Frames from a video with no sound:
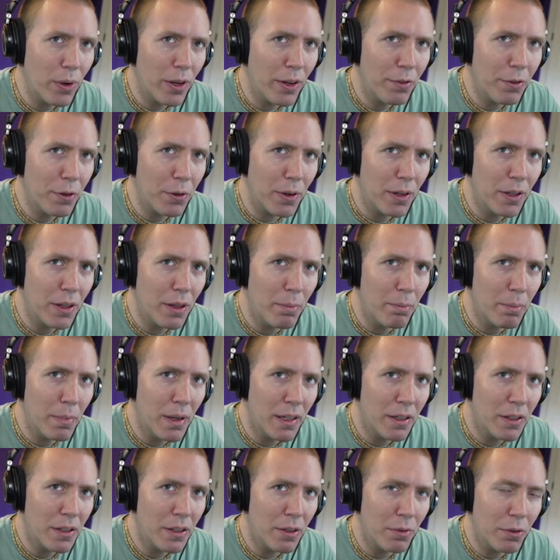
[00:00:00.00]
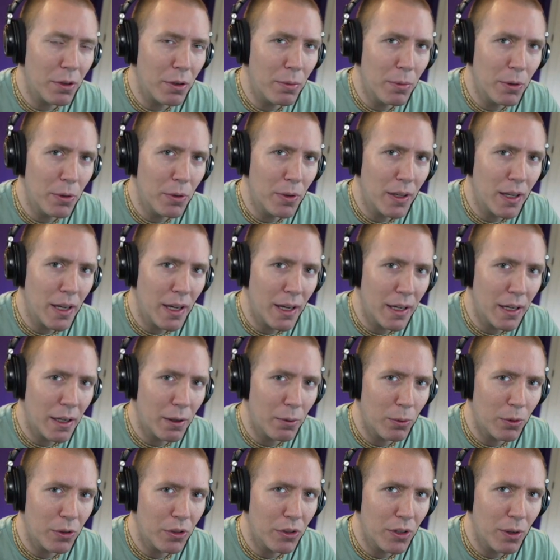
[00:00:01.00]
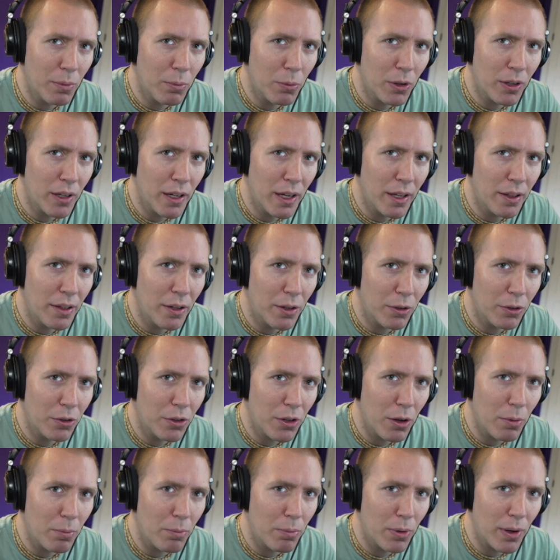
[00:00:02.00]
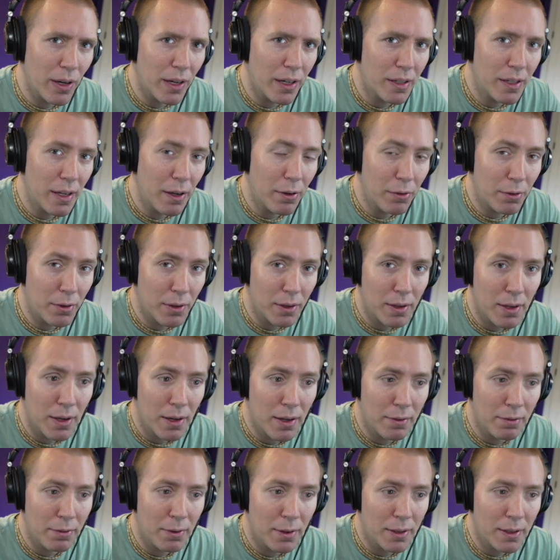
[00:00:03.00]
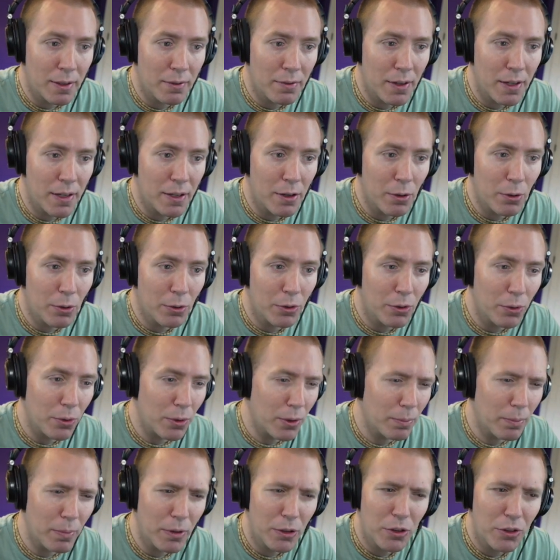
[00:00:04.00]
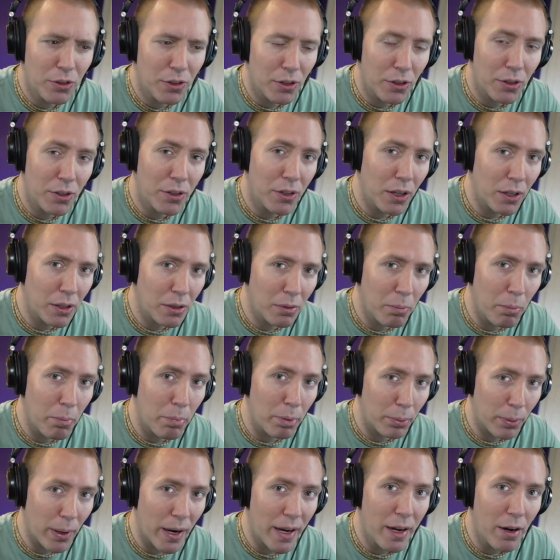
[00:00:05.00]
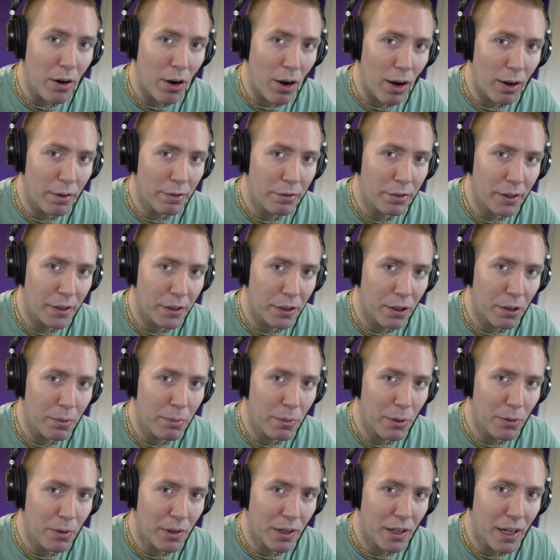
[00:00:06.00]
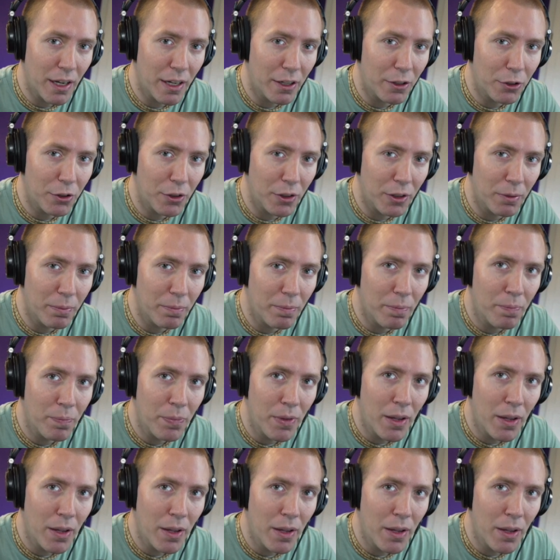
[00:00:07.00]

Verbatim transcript: if you're in the midst of communicating with someone and there's a breakdown or a conflict of egos or just a sudden break off in communication,